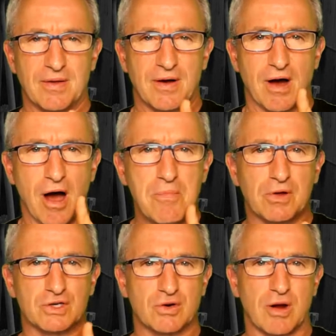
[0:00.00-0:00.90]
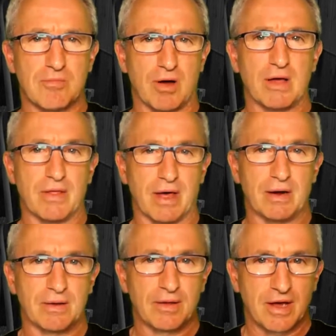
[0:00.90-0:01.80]
I'm not sure I buy that.
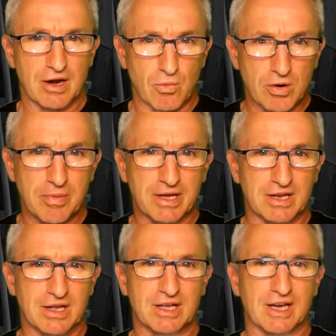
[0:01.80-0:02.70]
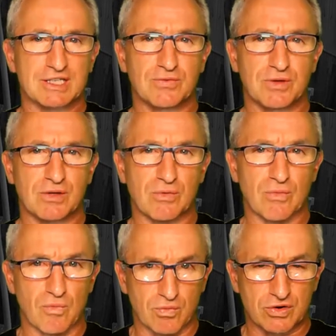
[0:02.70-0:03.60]
And I want to make it a case
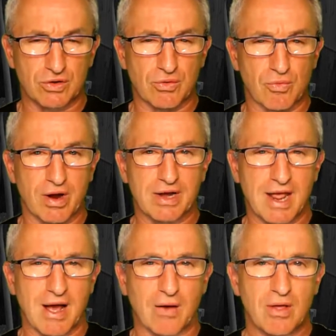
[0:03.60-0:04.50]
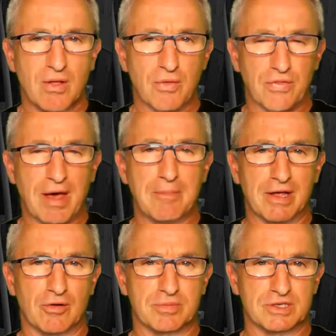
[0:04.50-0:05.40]
to you right now that that may
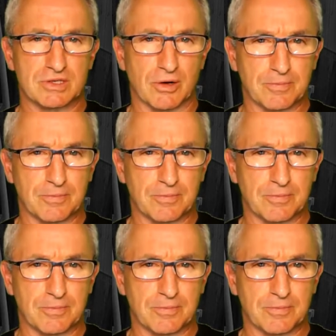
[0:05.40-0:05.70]
not be so.